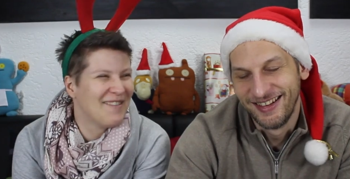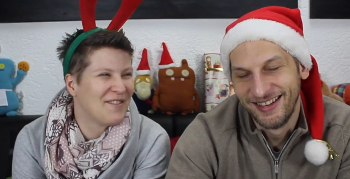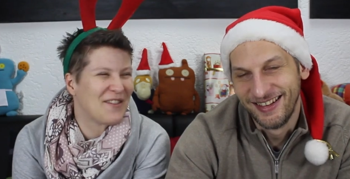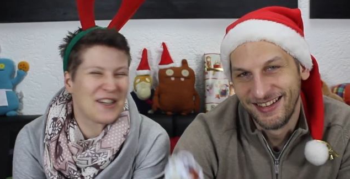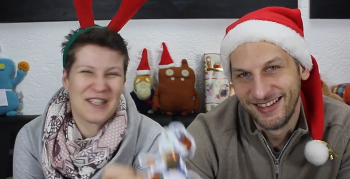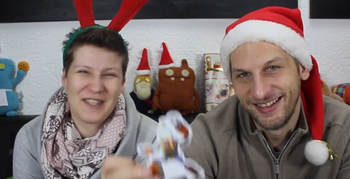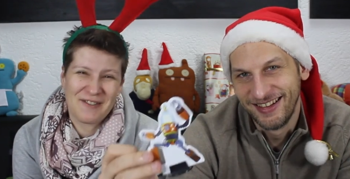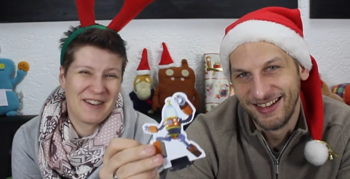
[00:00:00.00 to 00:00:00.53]
Speaker 1: I'm
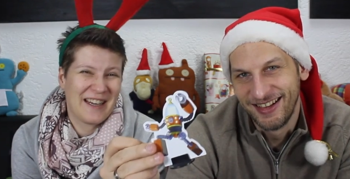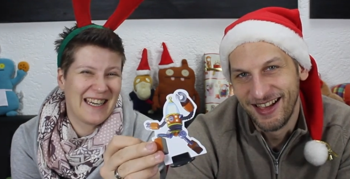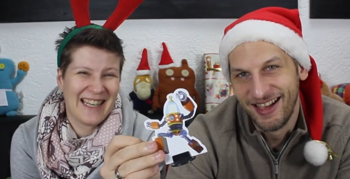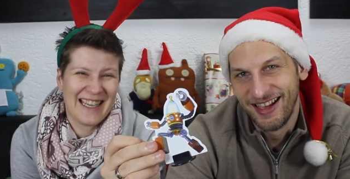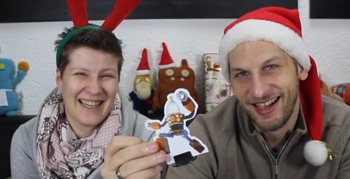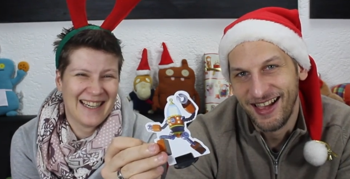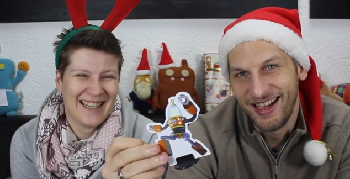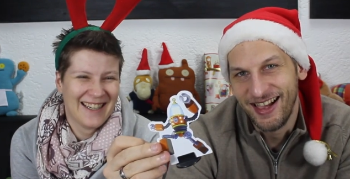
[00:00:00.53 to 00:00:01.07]
just
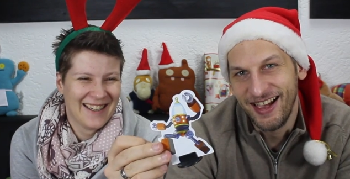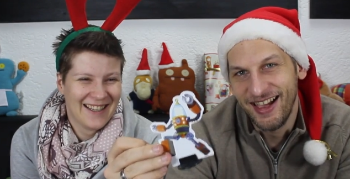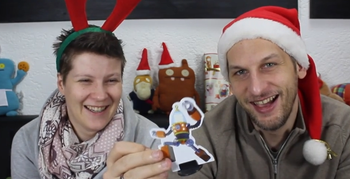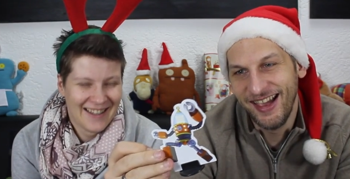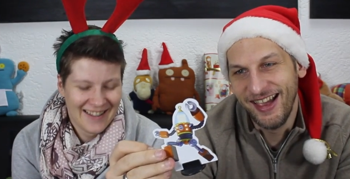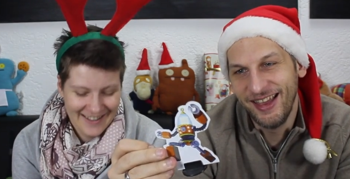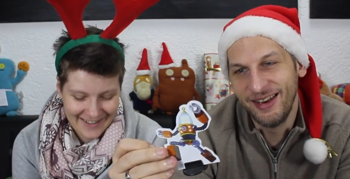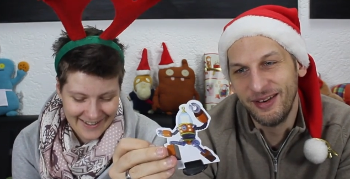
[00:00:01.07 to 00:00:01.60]
reading.
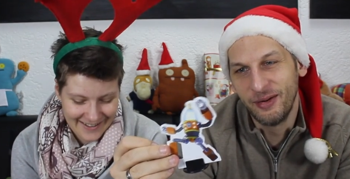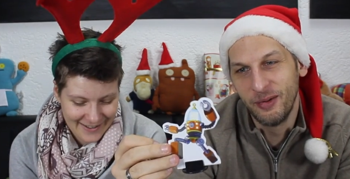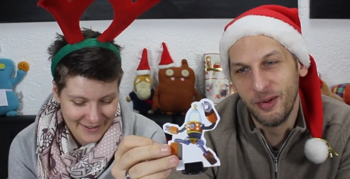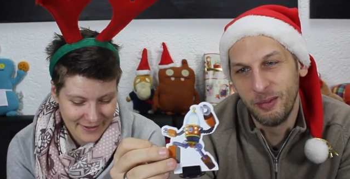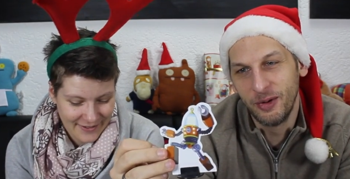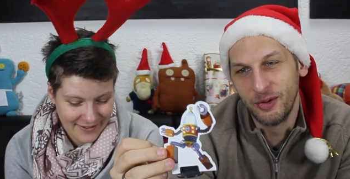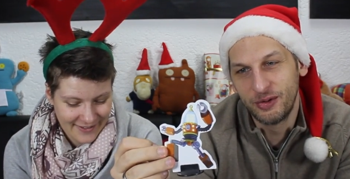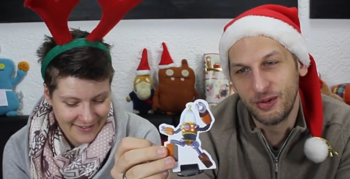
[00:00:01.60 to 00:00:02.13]
Speaker 2: And
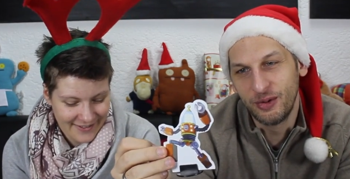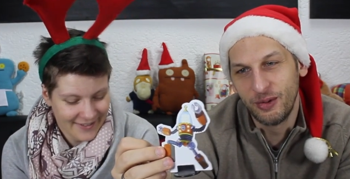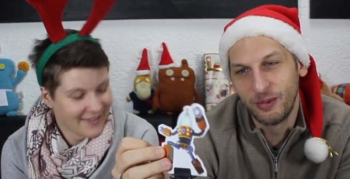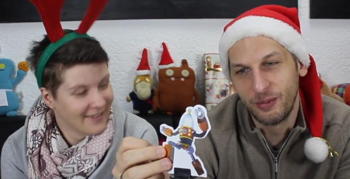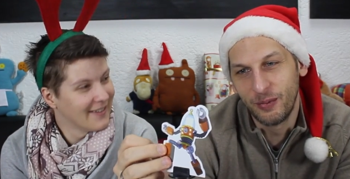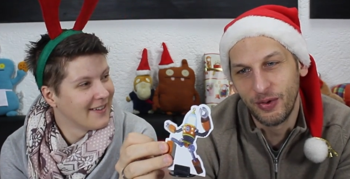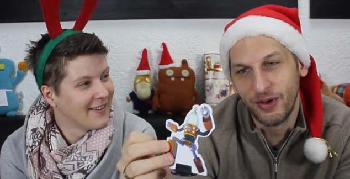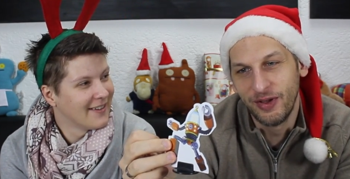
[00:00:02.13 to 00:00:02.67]
robot dude
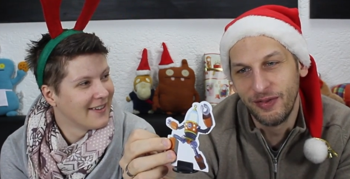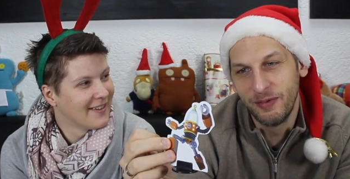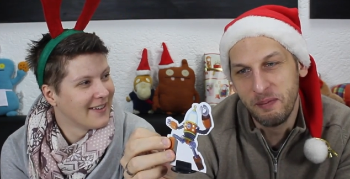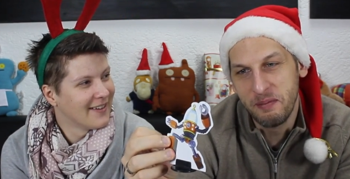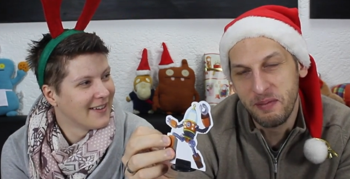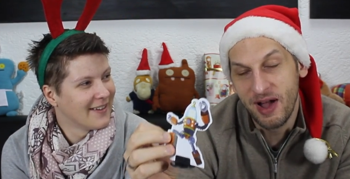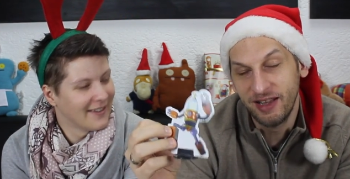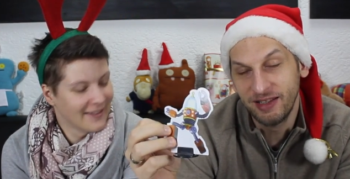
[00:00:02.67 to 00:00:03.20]
with
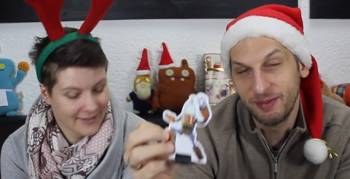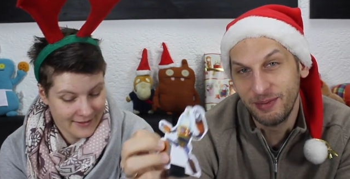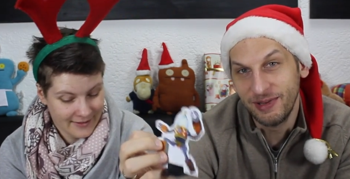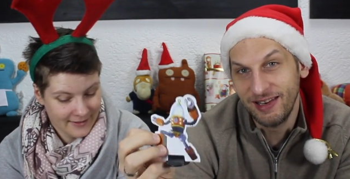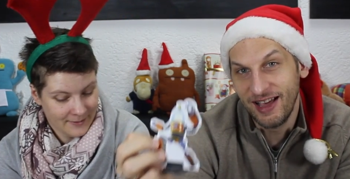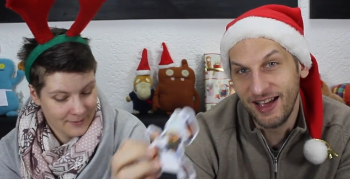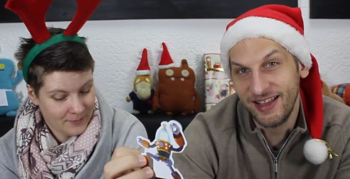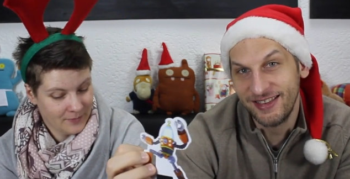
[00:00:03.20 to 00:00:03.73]
multiple
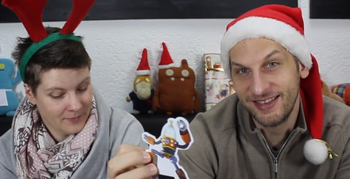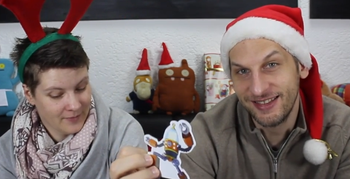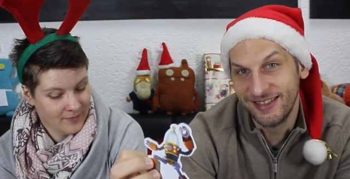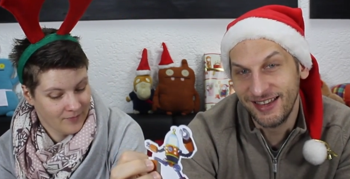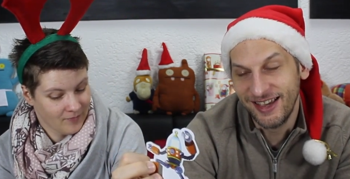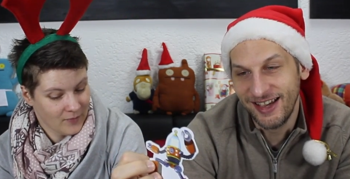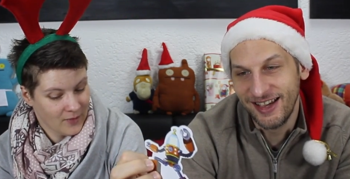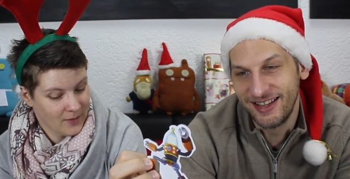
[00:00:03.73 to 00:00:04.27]
lights is
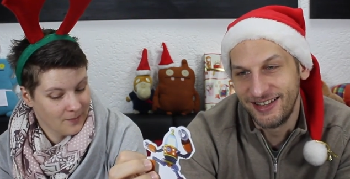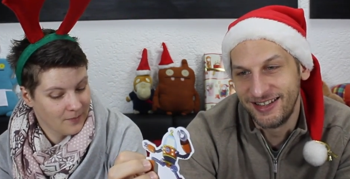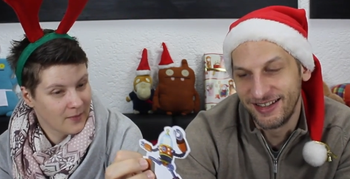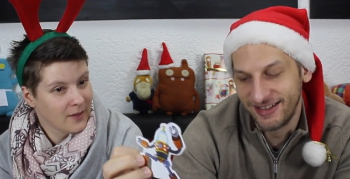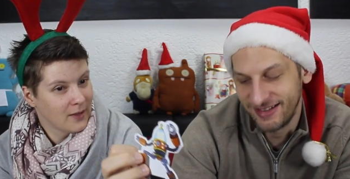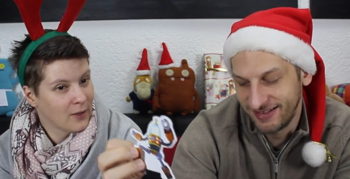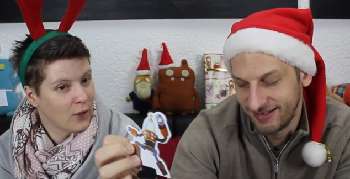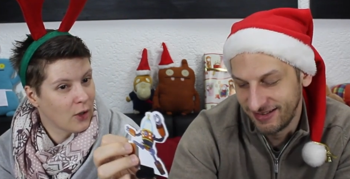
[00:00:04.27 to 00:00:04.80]
ahead.
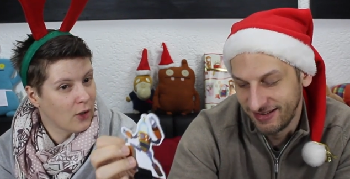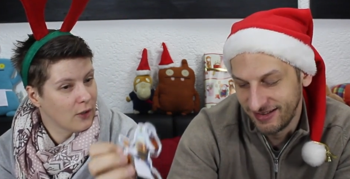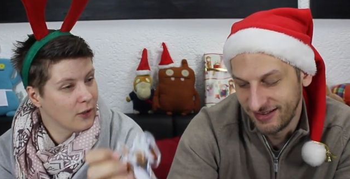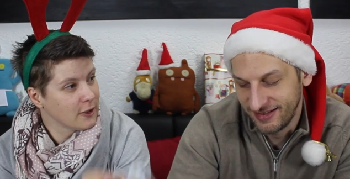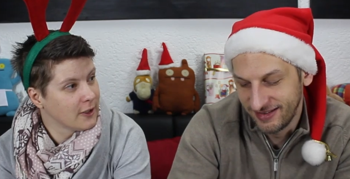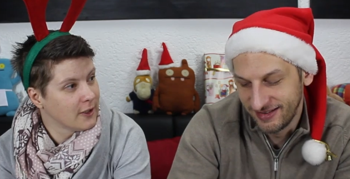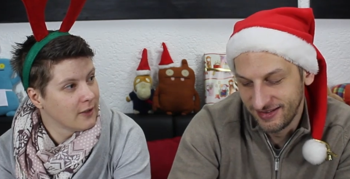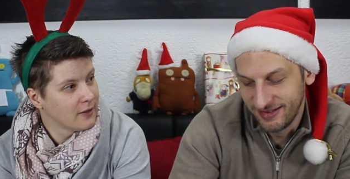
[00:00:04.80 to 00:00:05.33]

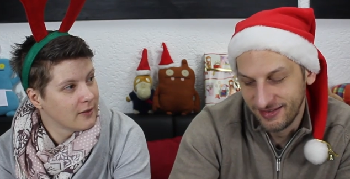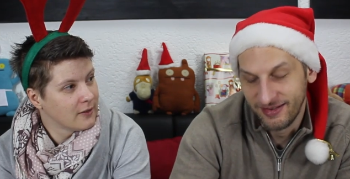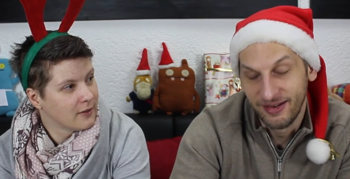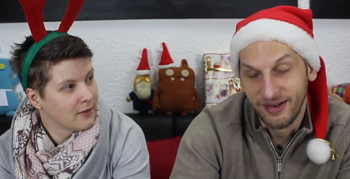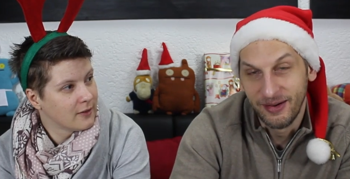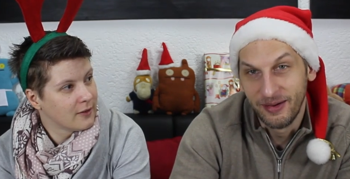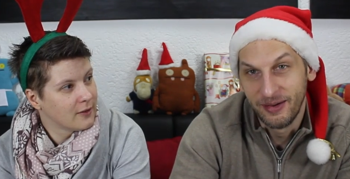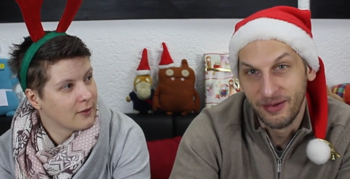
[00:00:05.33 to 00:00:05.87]
Called?
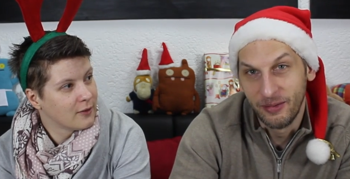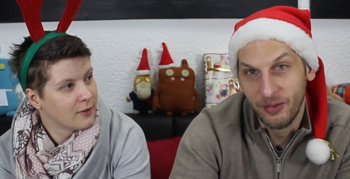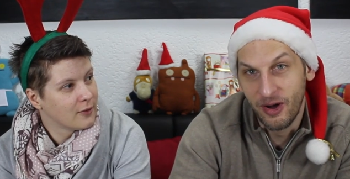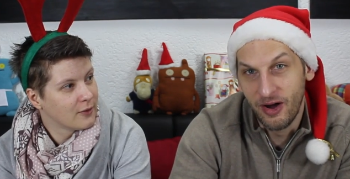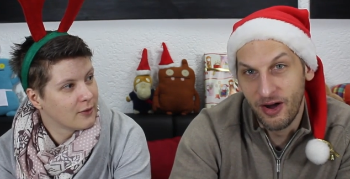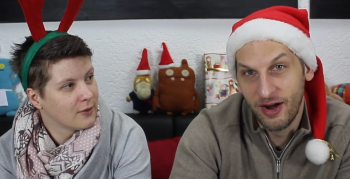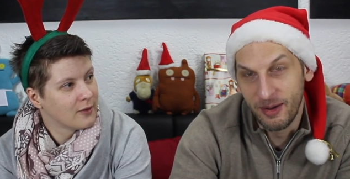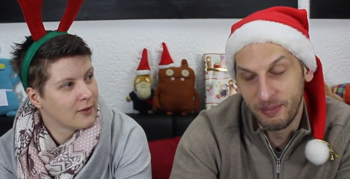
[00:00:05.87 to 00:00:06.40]

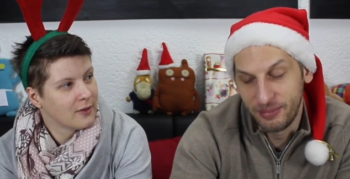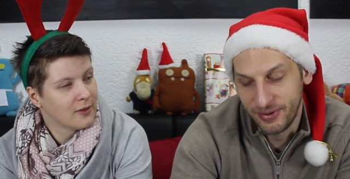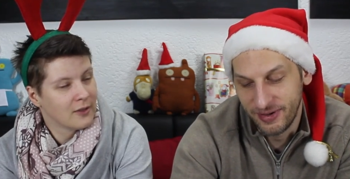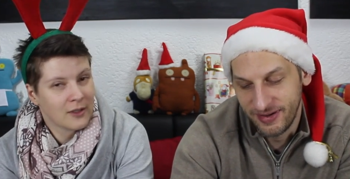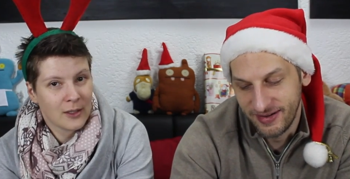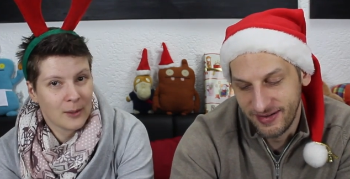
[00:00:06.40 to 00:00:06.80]
Rob.